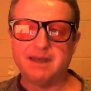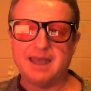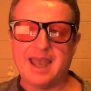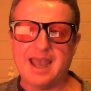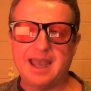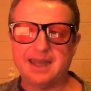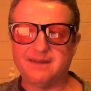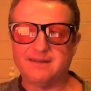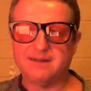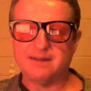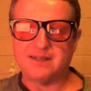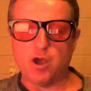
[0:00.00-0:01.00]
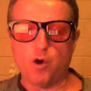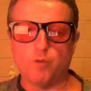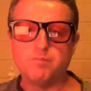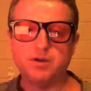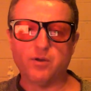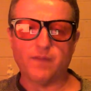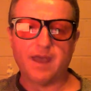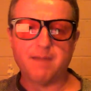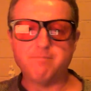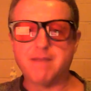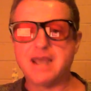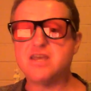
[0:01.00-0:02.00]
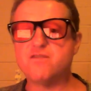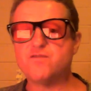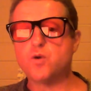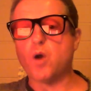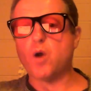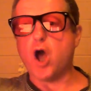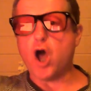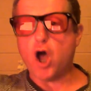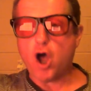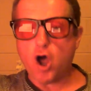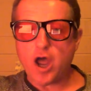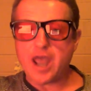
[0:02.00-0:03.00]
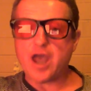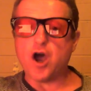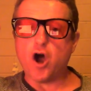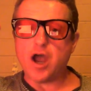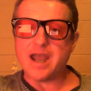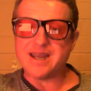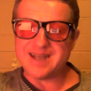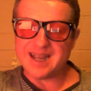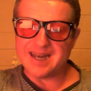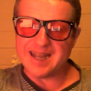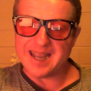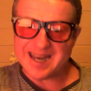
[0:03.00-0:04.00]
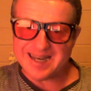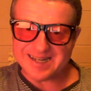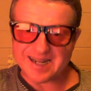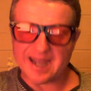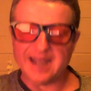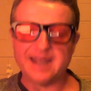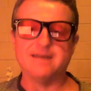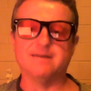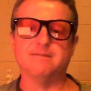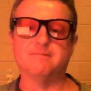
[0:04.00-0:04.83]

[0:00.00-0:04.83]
and kelp and all that may give you high iodine intake,